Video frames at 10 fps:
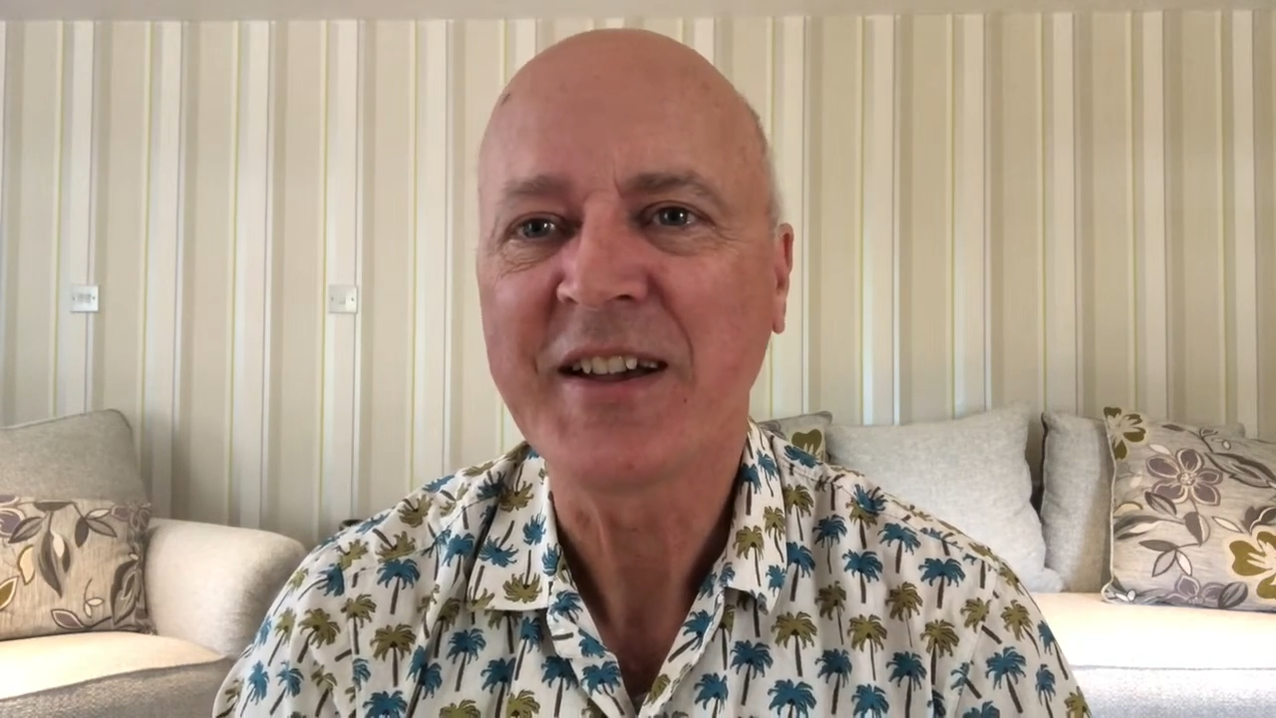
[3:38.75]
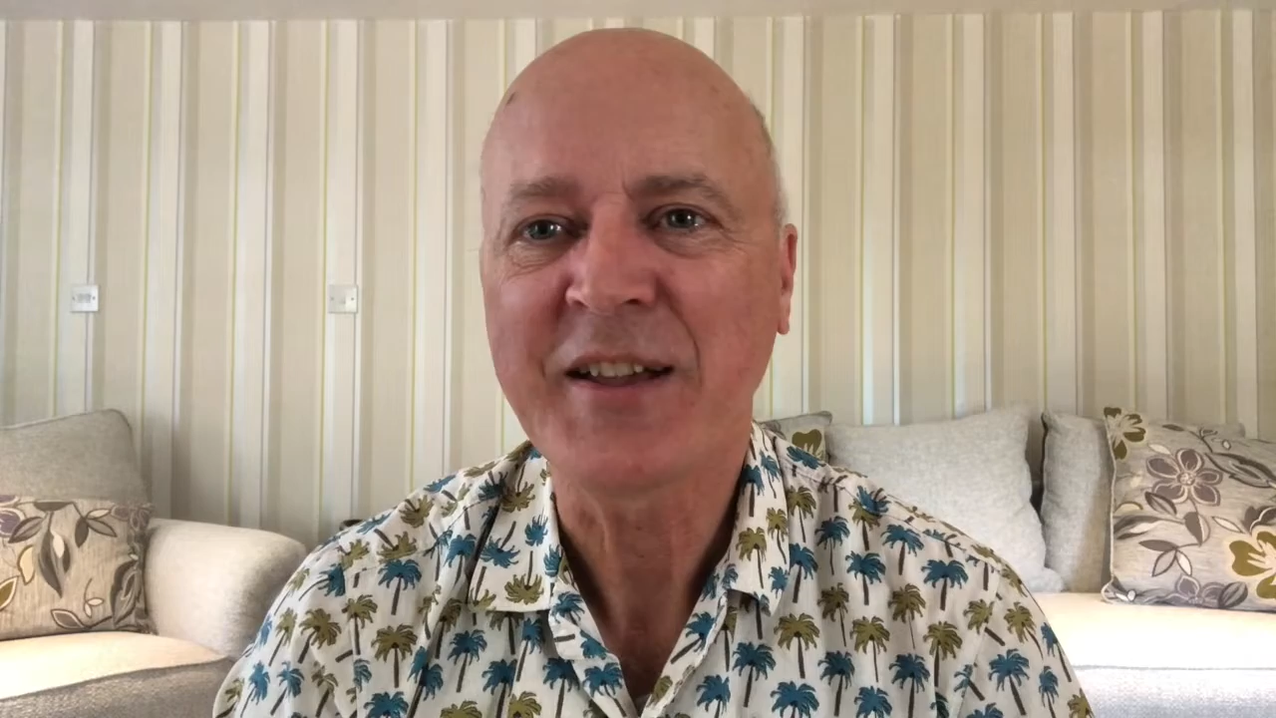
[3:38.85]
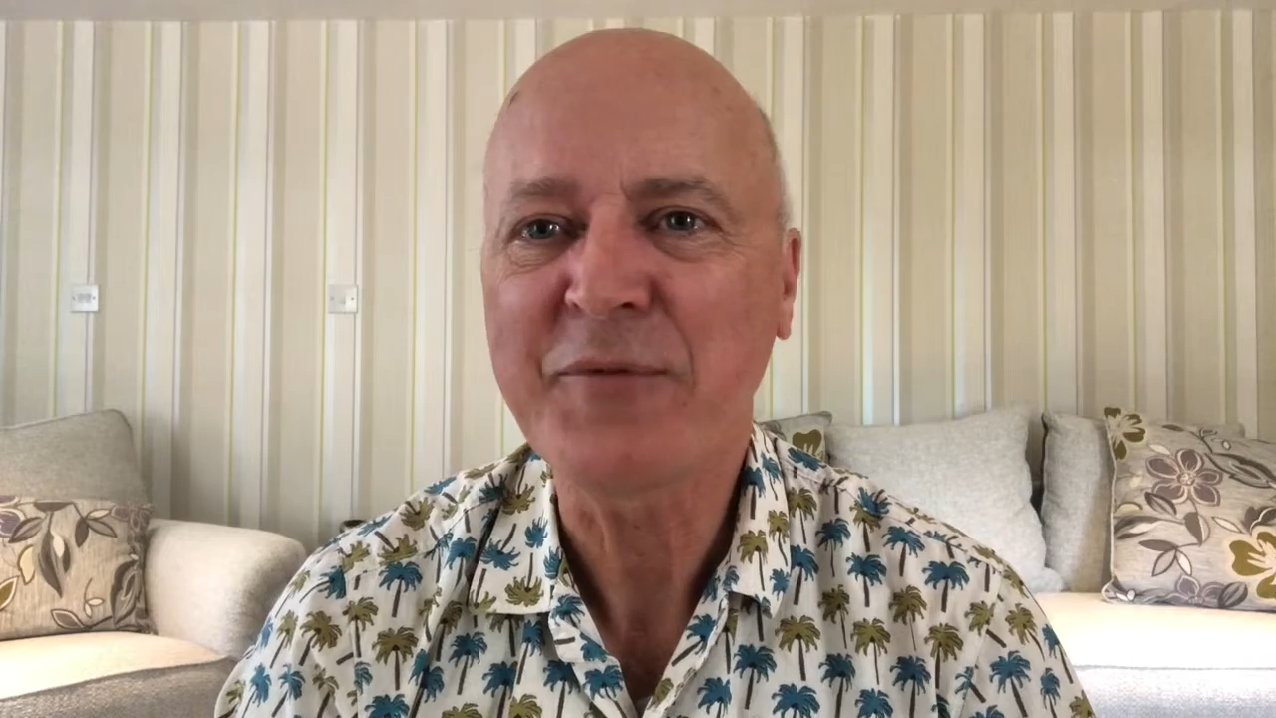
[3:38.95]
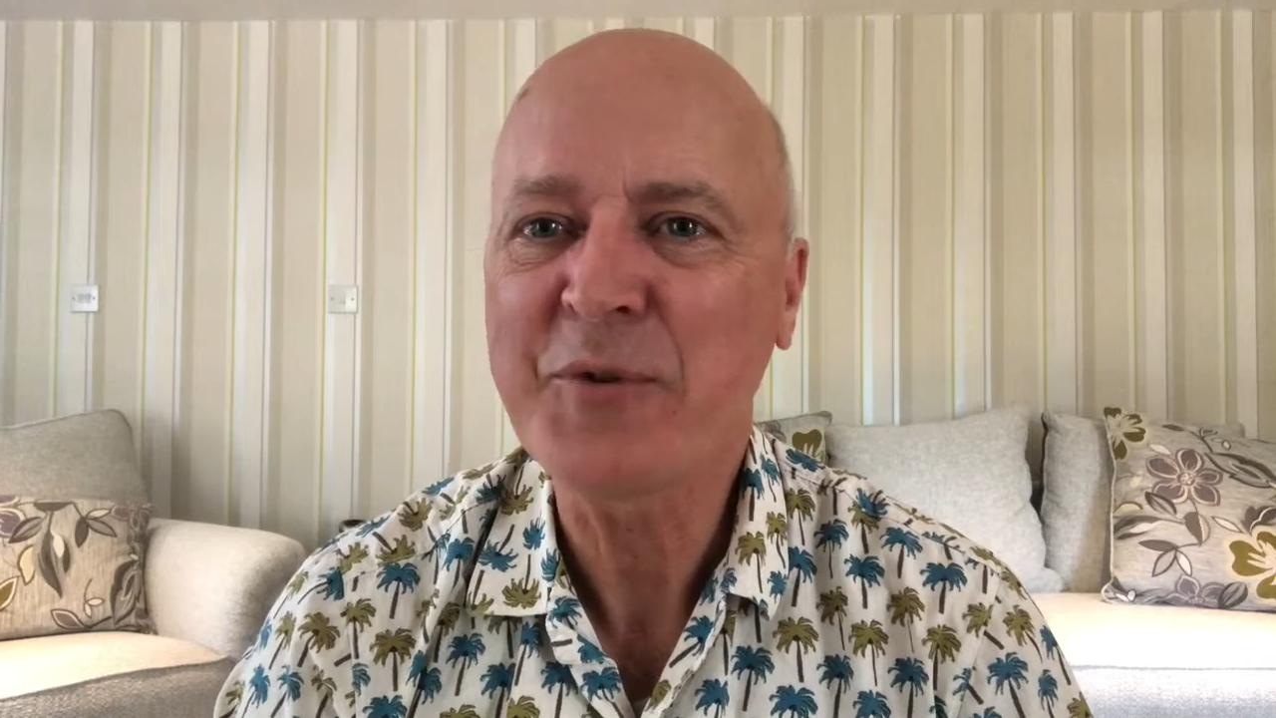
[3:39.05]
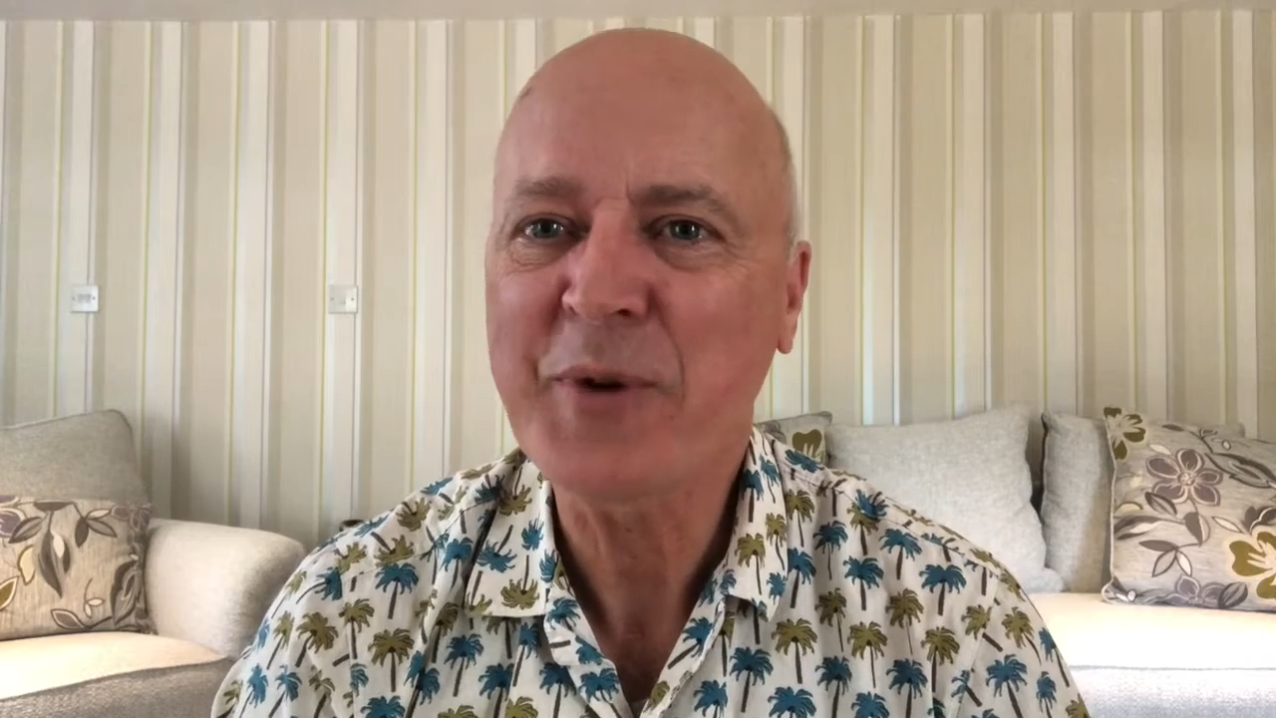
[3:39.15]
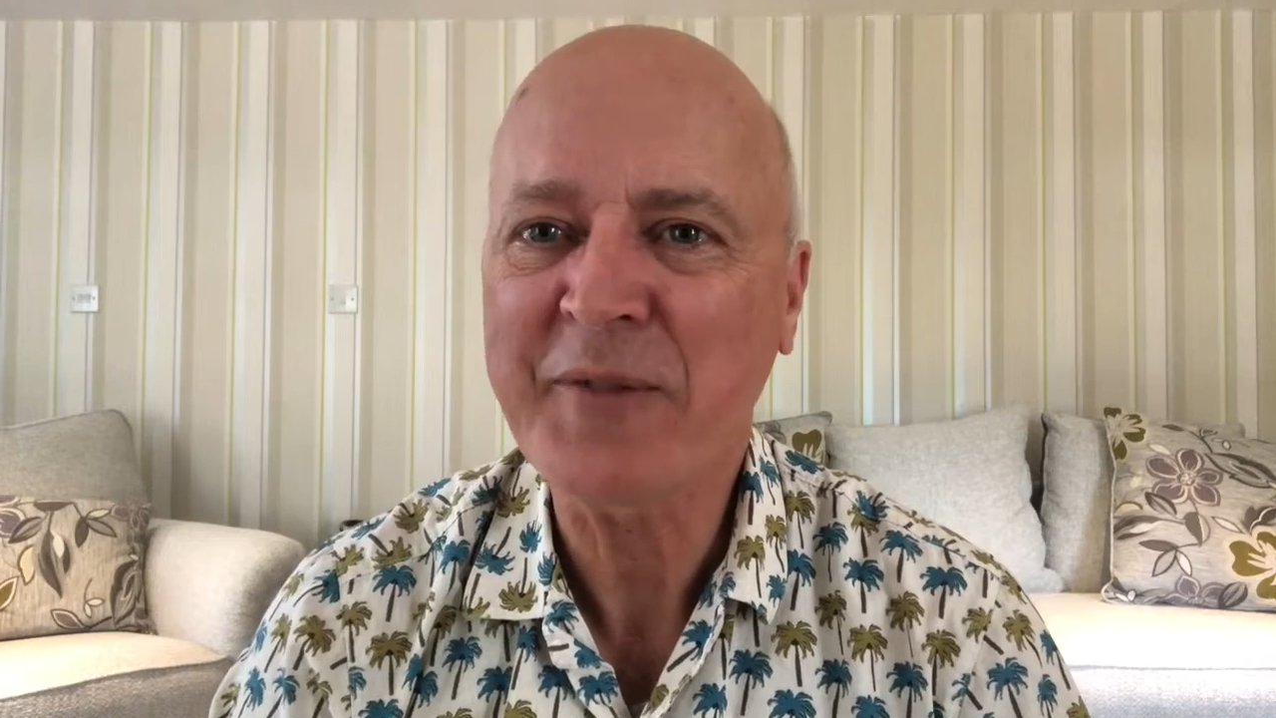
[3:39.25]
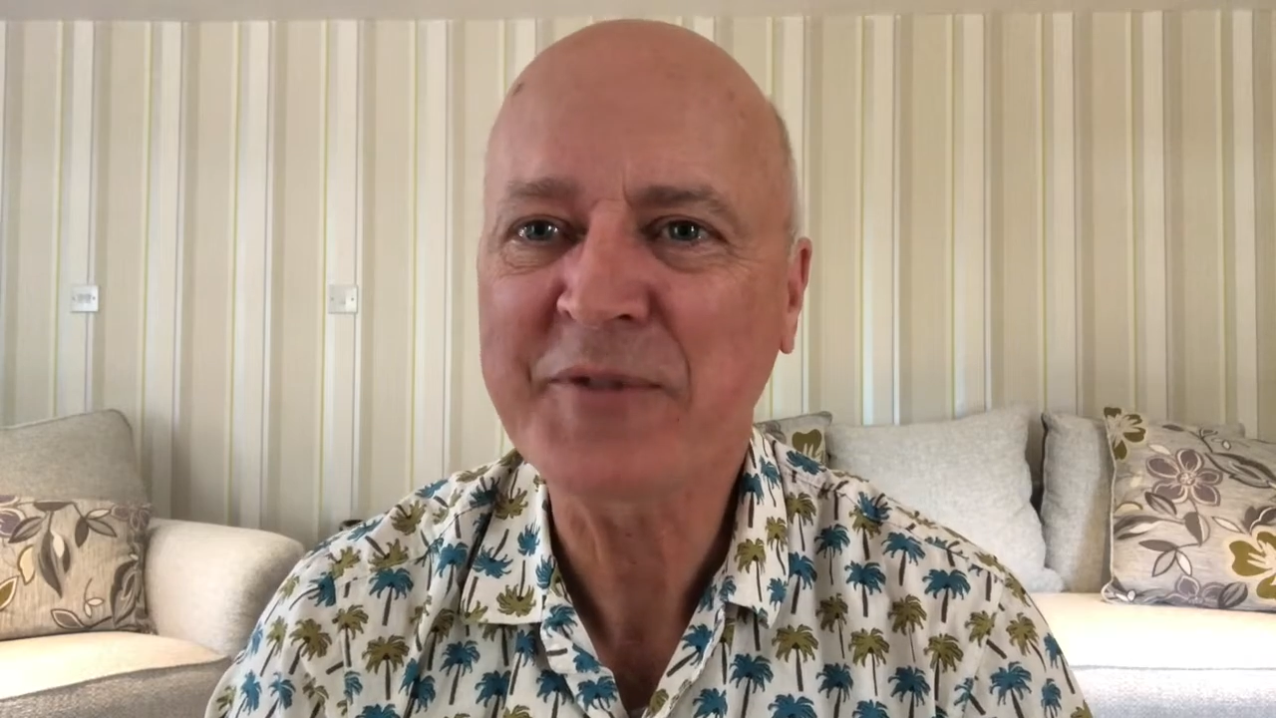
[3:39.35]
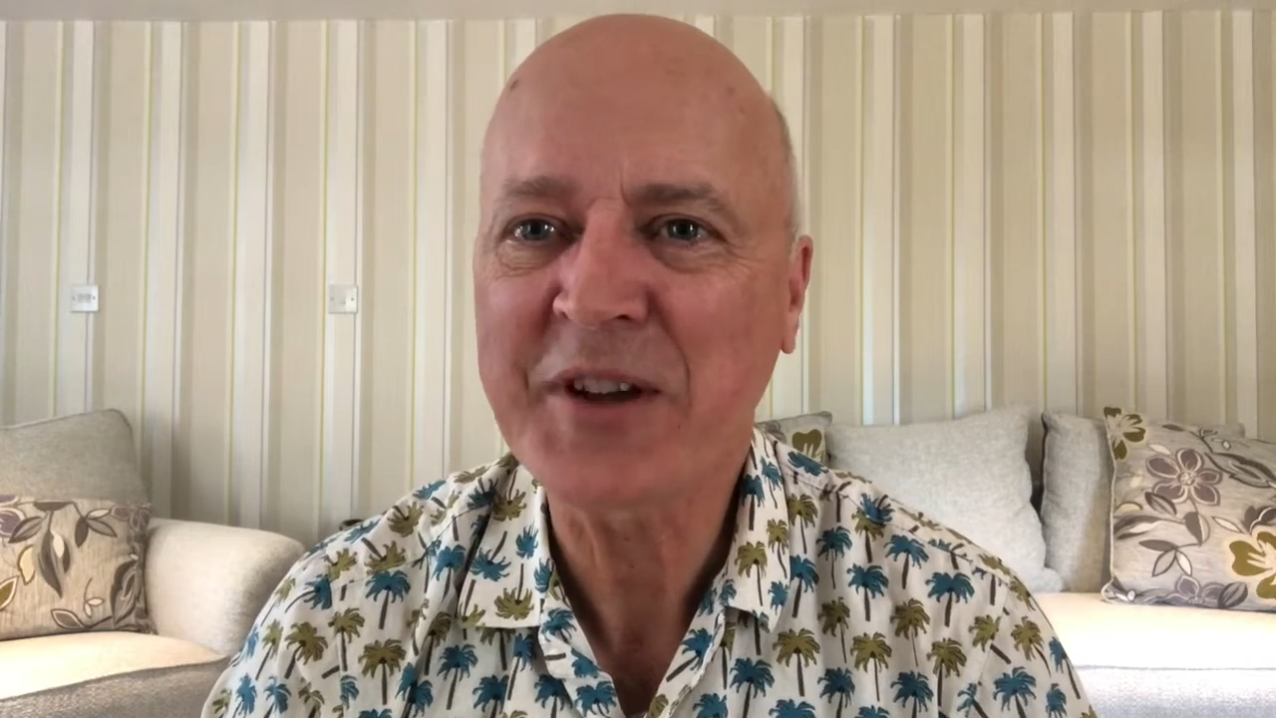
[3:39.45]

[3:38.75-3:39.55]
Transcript: if you haven't